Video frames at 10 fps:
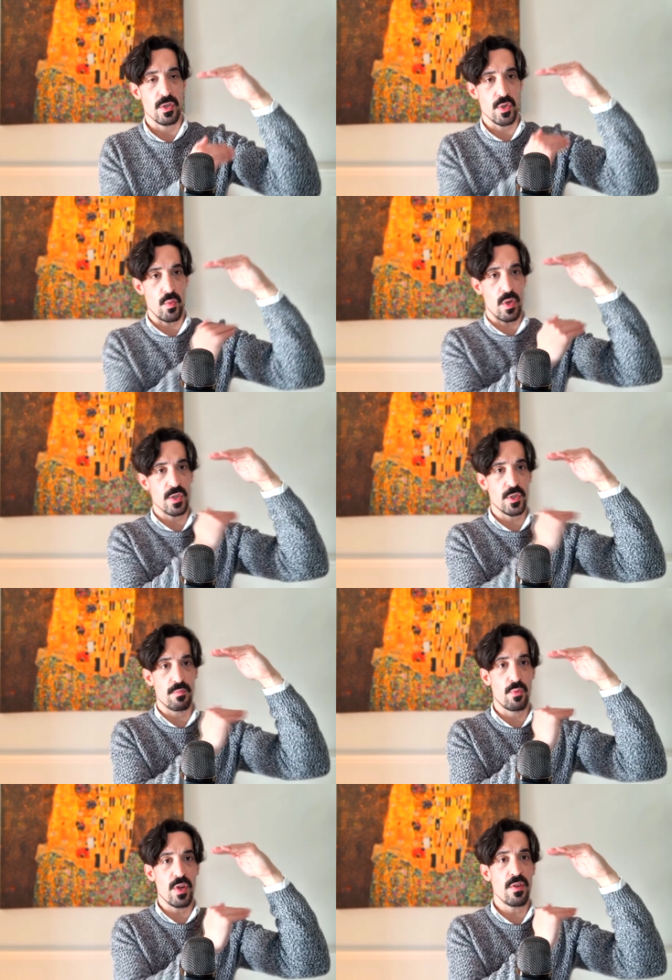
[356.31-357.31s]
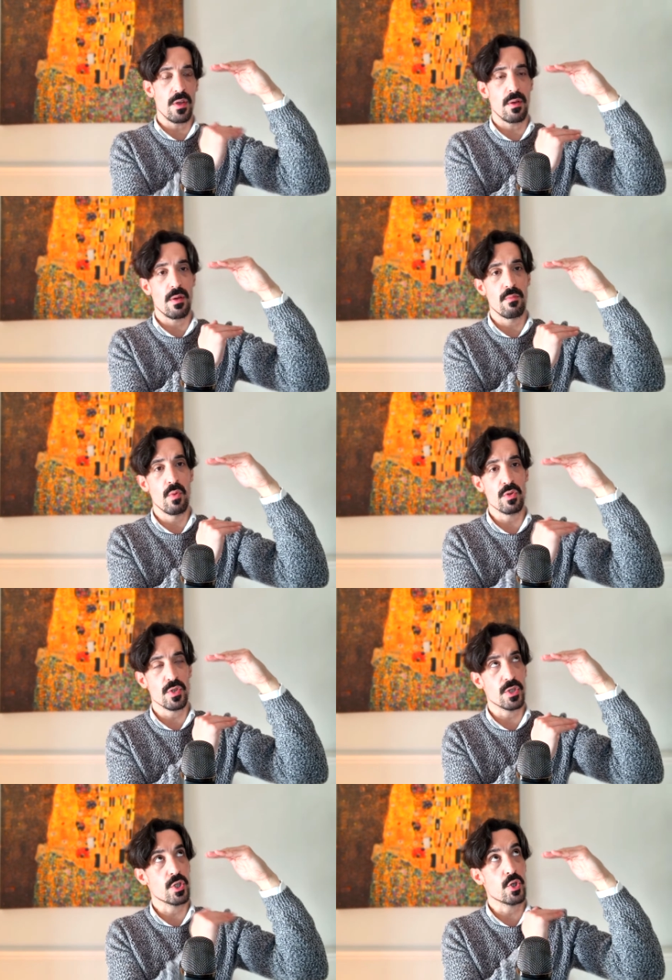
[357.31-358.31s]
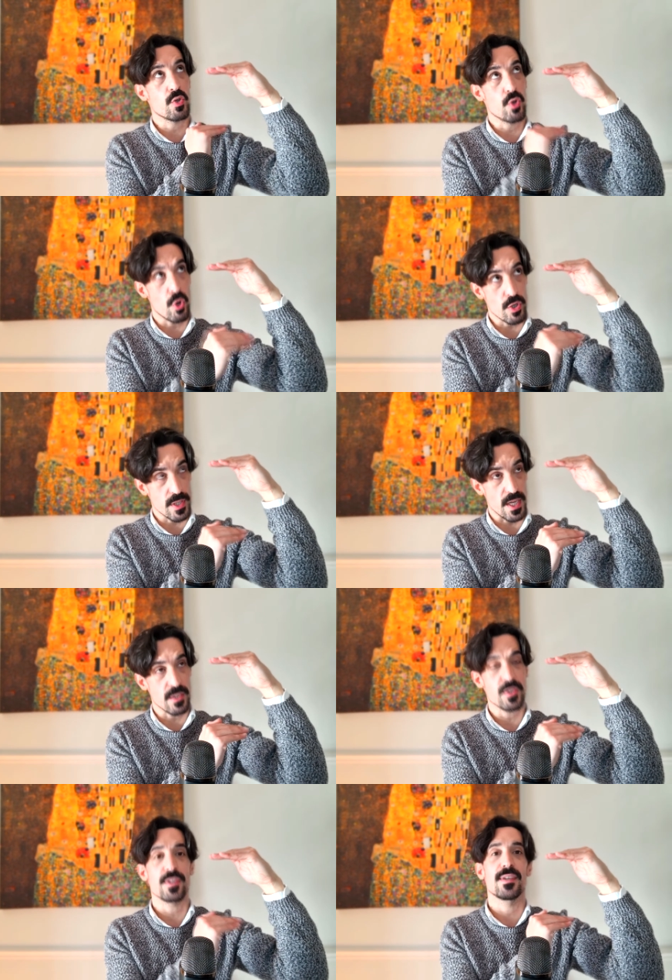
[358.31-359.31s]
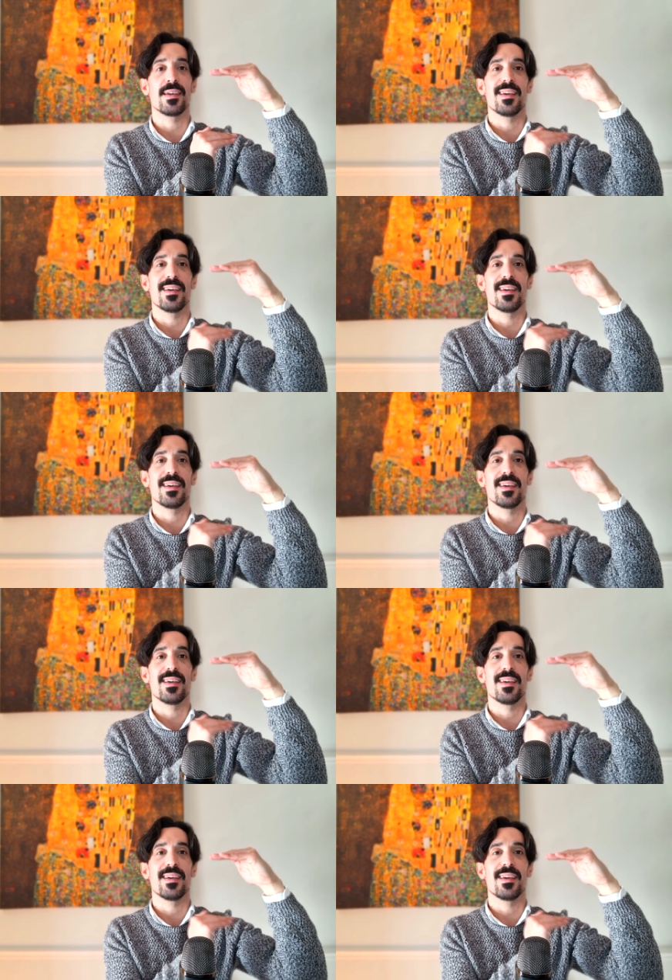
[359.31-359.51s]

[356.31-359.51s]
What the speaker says: So whilst the premotor cortex